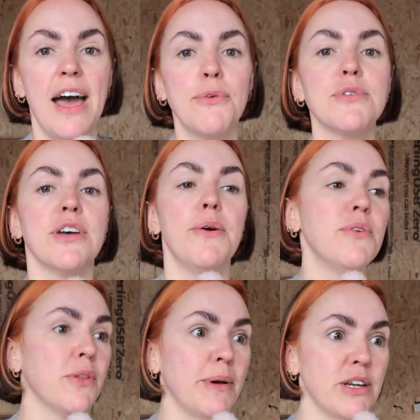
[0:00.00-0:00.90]
And also,
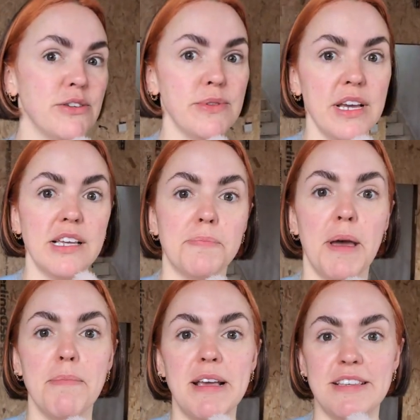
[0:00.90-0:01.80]
not that we're going to do this,
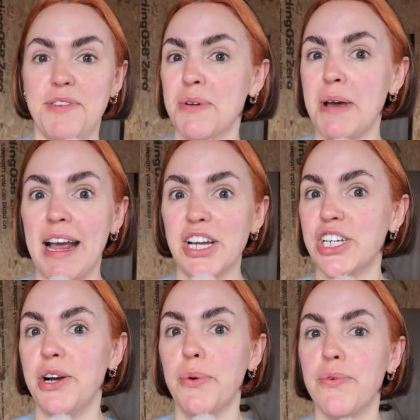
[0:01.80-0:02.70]
but it means if you want to hang a
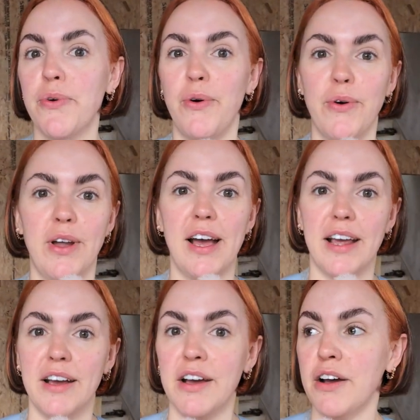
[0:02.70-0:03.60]
shelf or
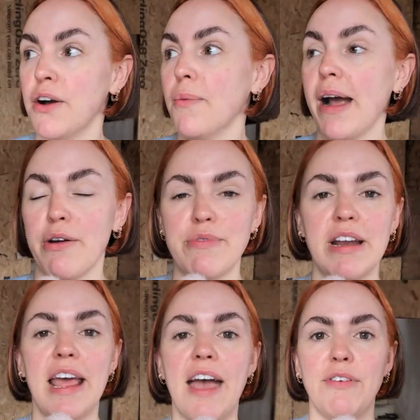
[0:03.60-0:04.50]
like a
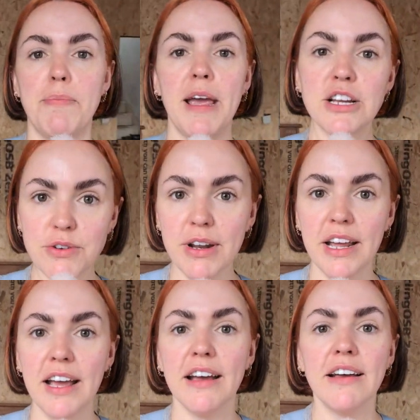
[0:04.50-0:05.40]
really heavy picture
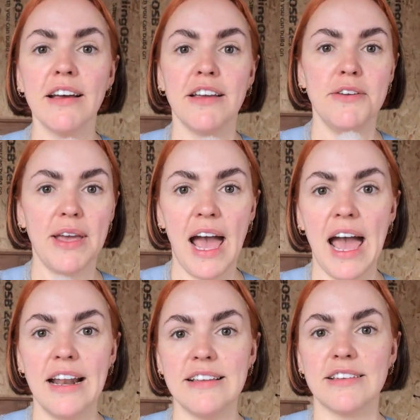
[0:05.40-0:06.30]
in it, you
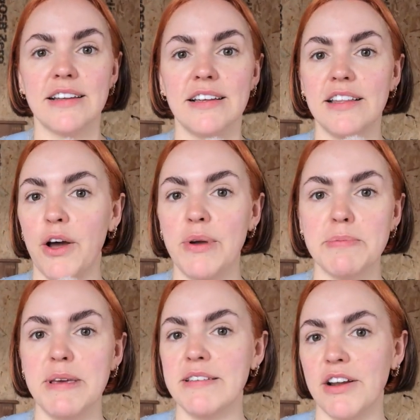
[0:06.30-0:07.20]
can. It's gonna, the
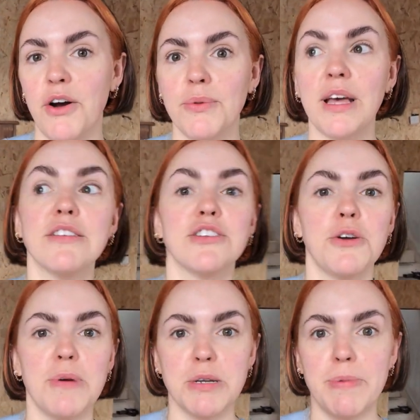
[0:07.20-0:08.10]
OSB is going to hold that
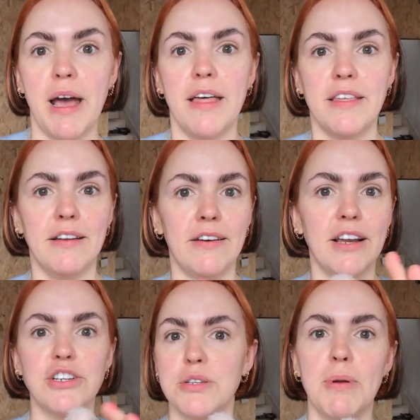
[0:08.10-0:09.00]
so much better than
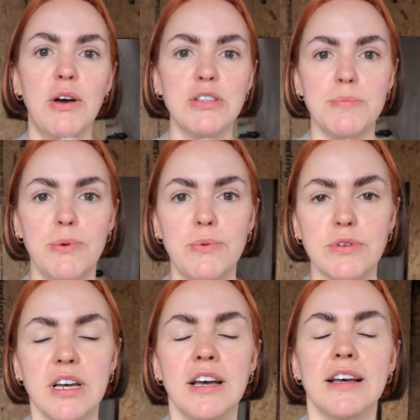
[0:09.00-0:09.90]
like just
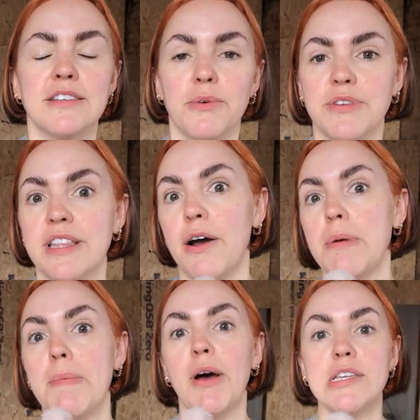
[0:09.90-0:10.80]
plasterboard. So obviously that
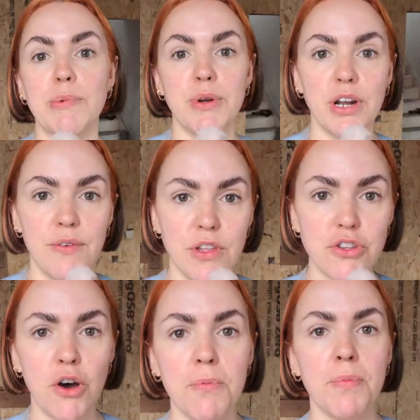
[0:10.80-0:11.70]
will be plasterboarded over the
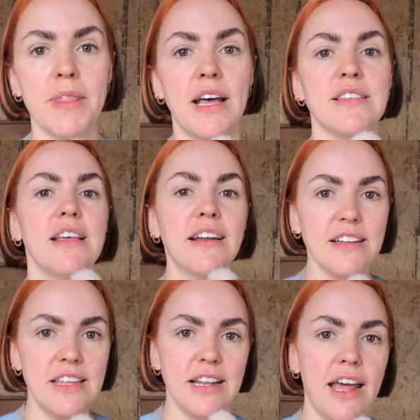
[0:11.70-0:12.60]
top, but that's the
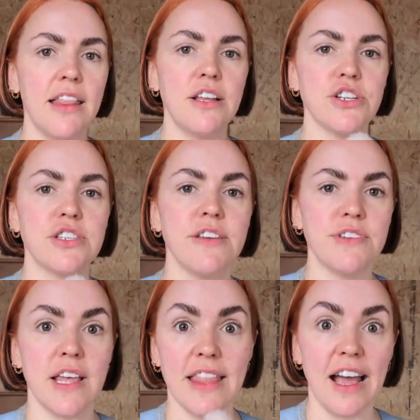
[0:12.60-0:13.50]
underneath layer that just
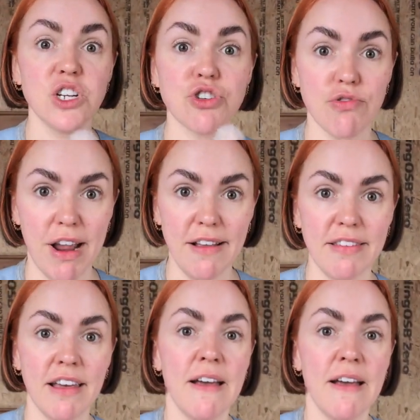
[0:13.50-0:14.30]
gives it that strength.